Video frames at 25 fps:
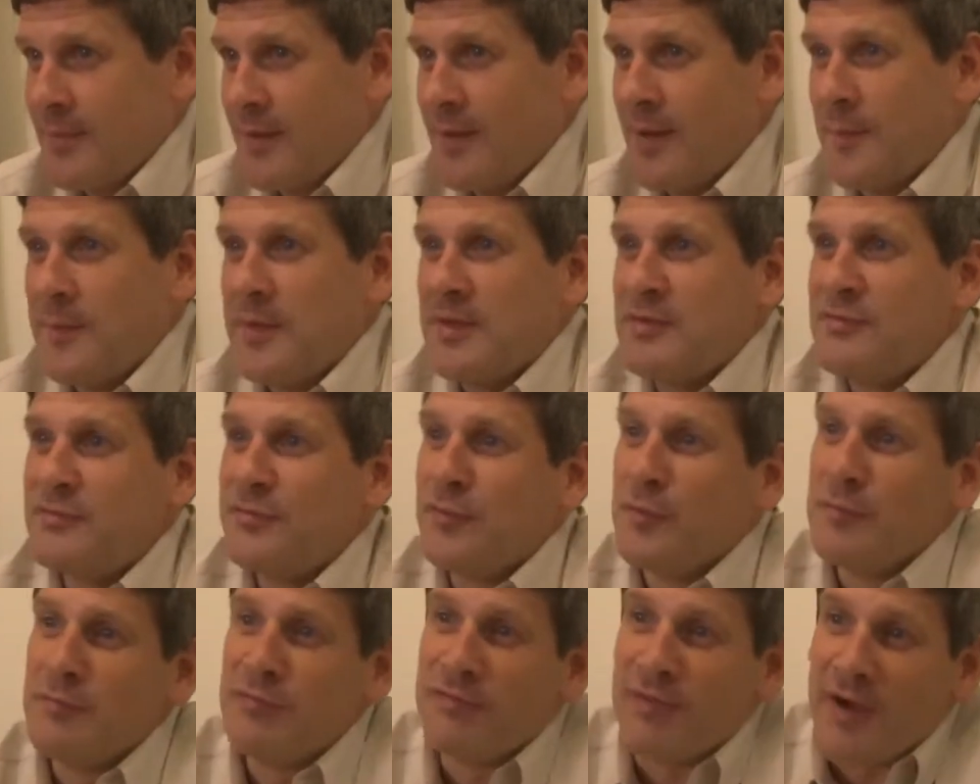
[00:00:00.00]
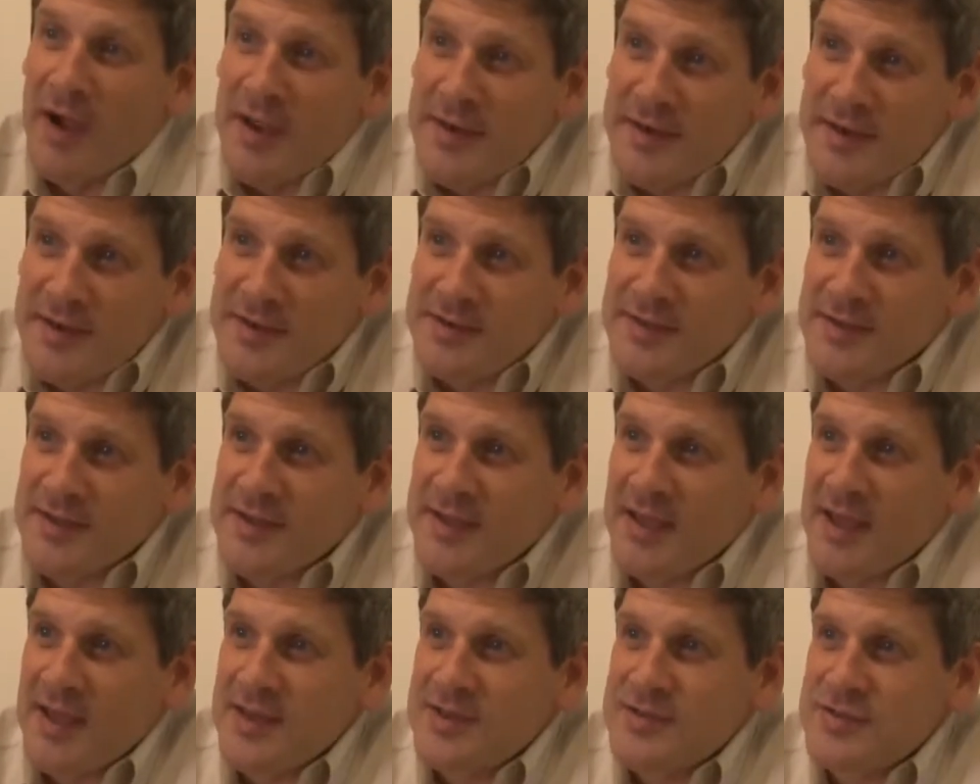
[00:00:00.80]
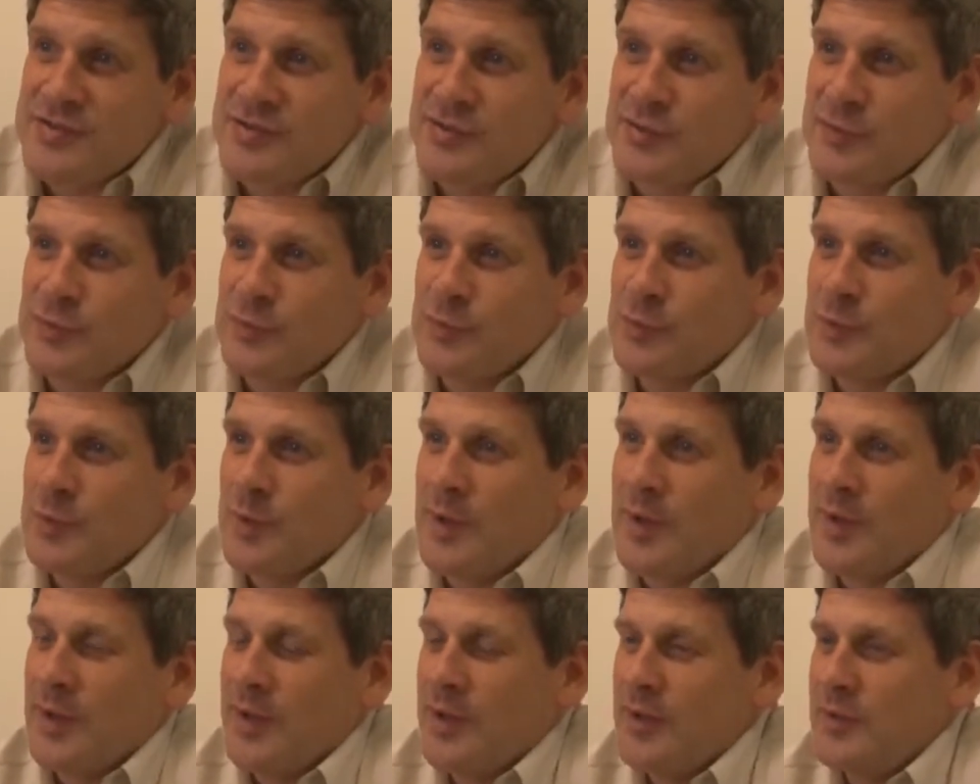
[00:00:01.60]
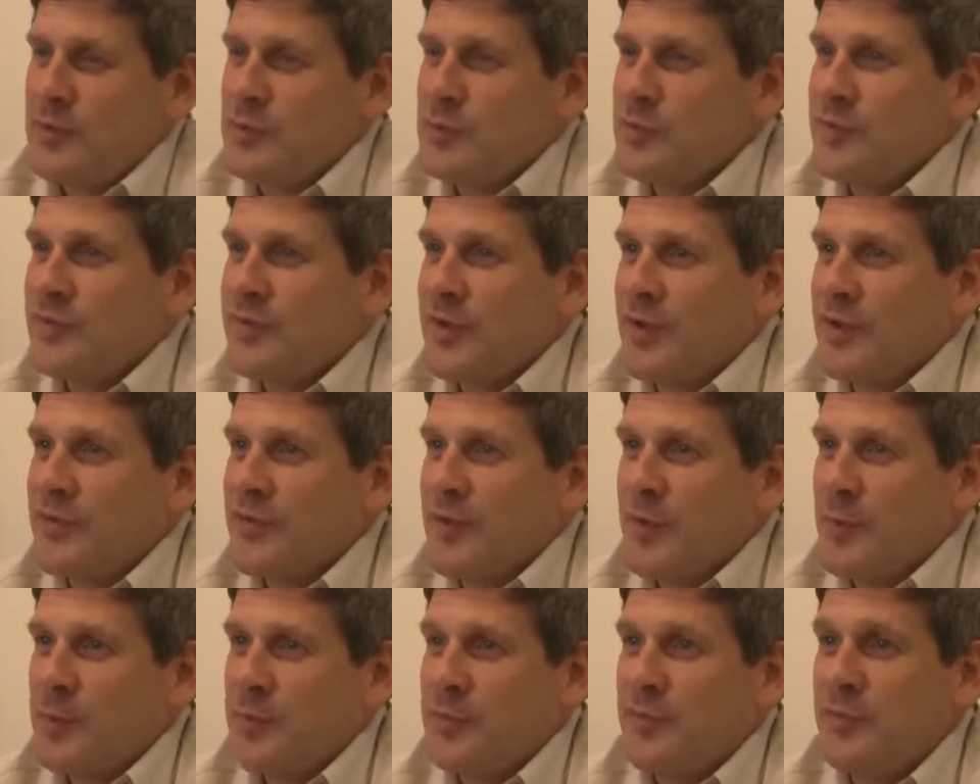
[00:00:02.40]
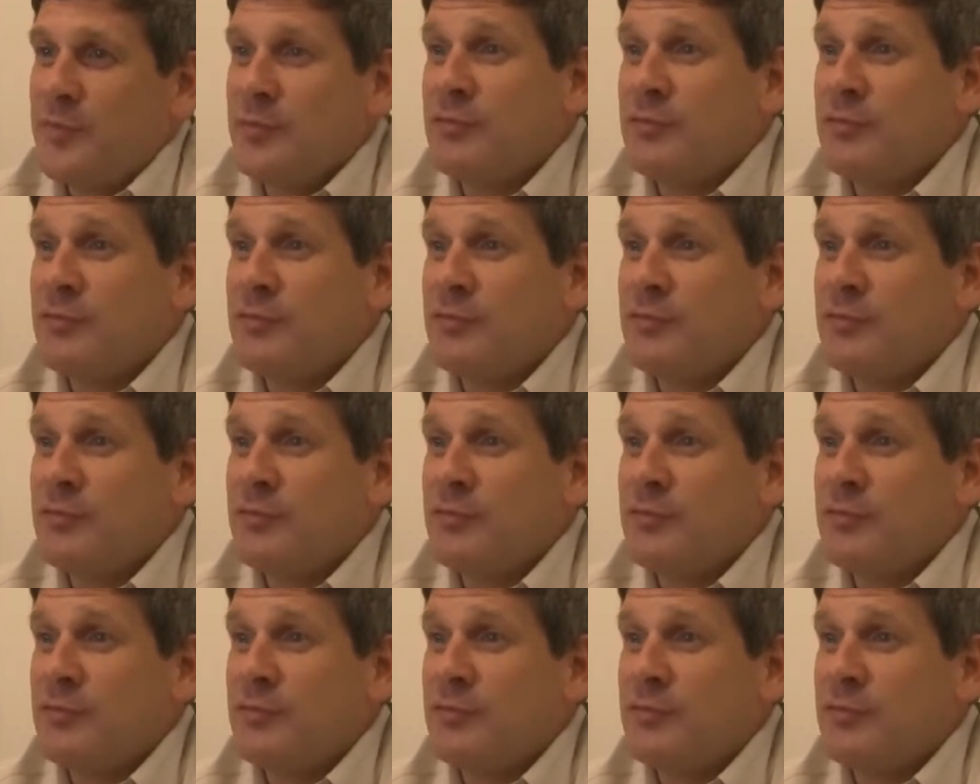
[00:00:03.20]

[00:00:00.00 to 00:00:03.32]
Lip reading: I mean, from finding the cash to start up,